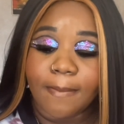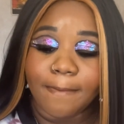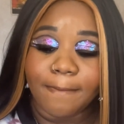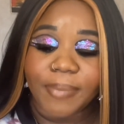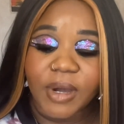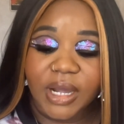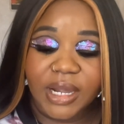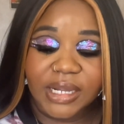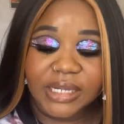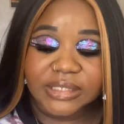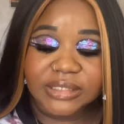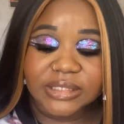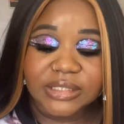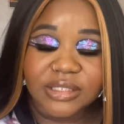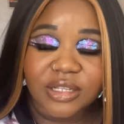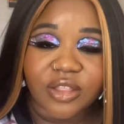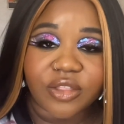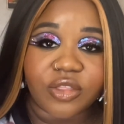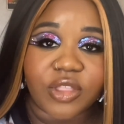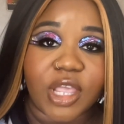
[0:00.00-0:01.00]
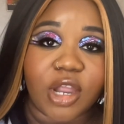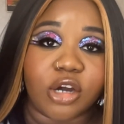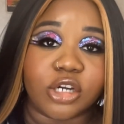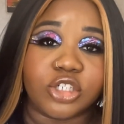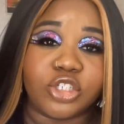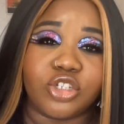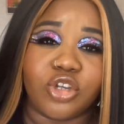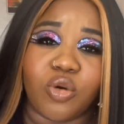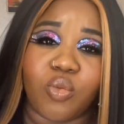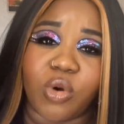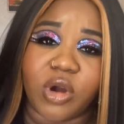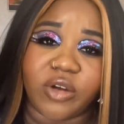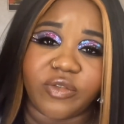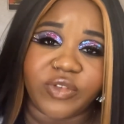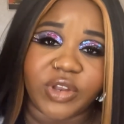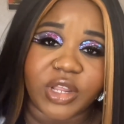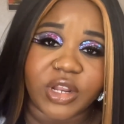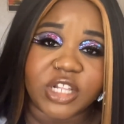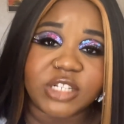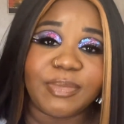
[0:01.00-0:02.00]
but they are so
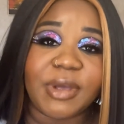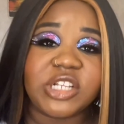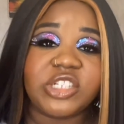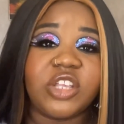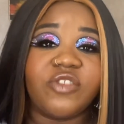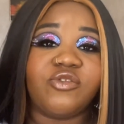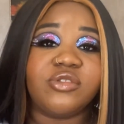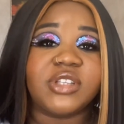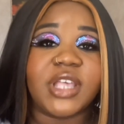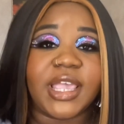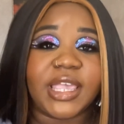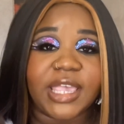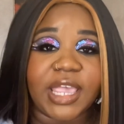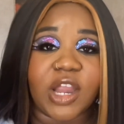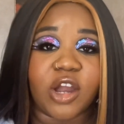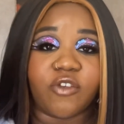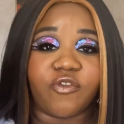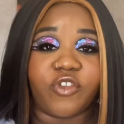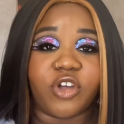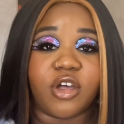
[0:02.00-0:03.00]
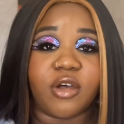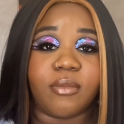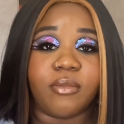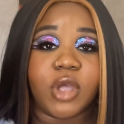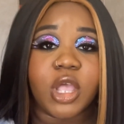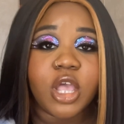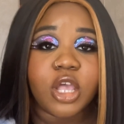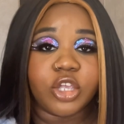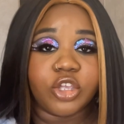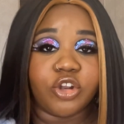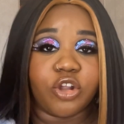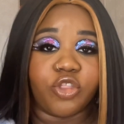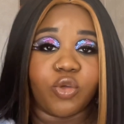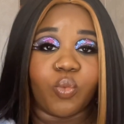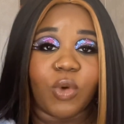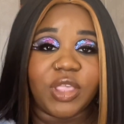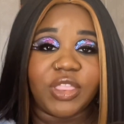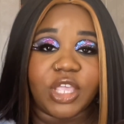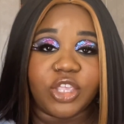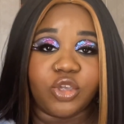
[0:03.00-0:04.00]
worth it, especially if you take care of them, you know, the
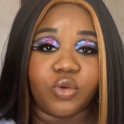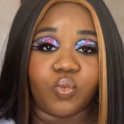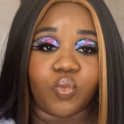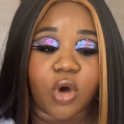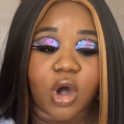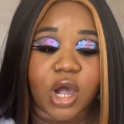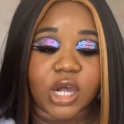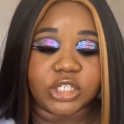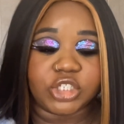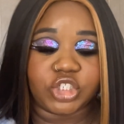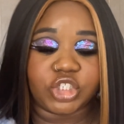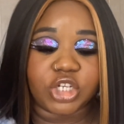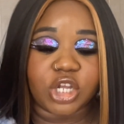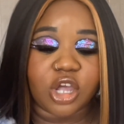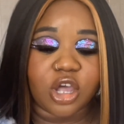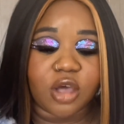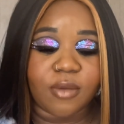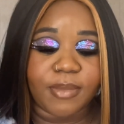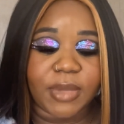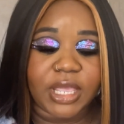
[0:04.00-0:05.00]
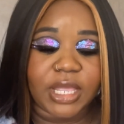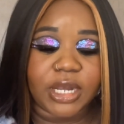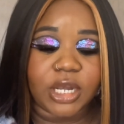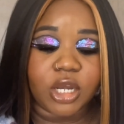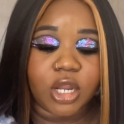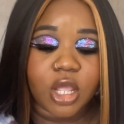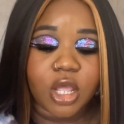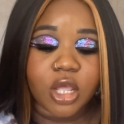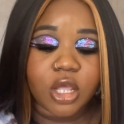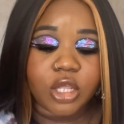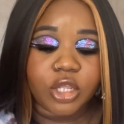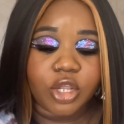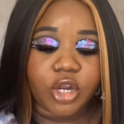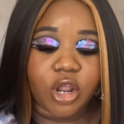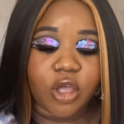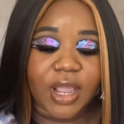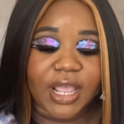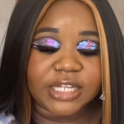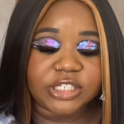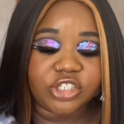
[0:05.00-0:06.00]
way that you wash them, and you know,
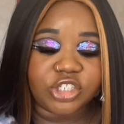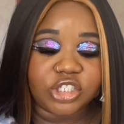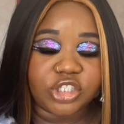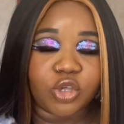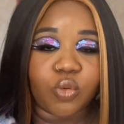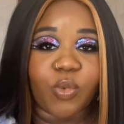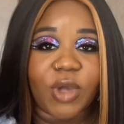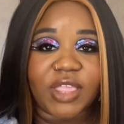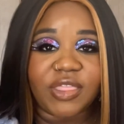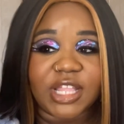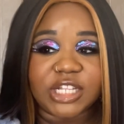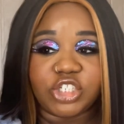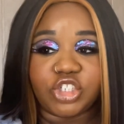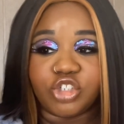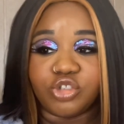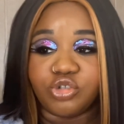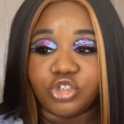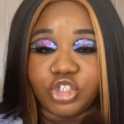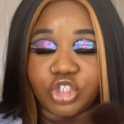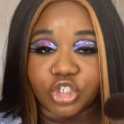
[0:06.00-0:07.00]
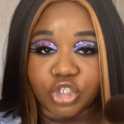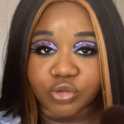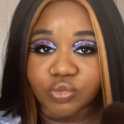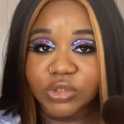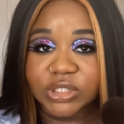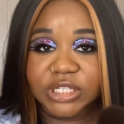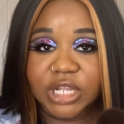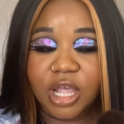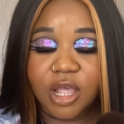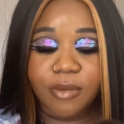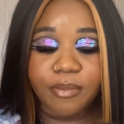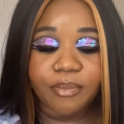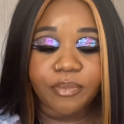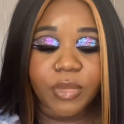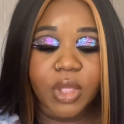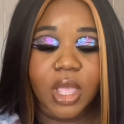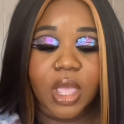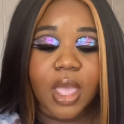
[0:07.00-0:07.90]
I guess just the way that you use them.